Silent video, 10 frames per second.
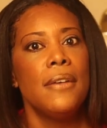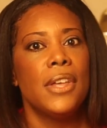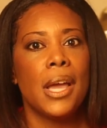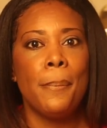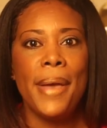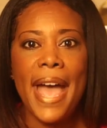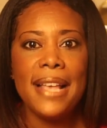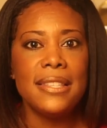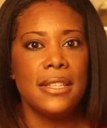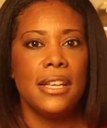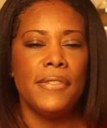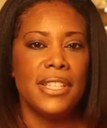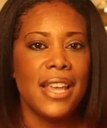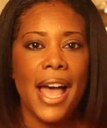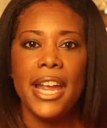the capacity of
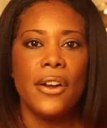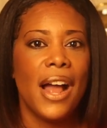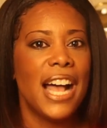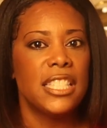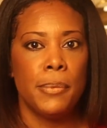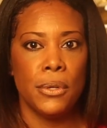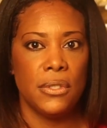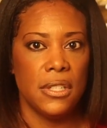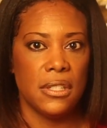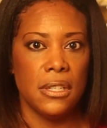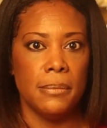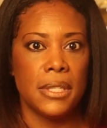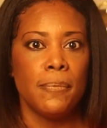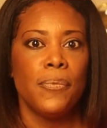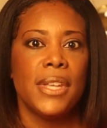entire hospital systems,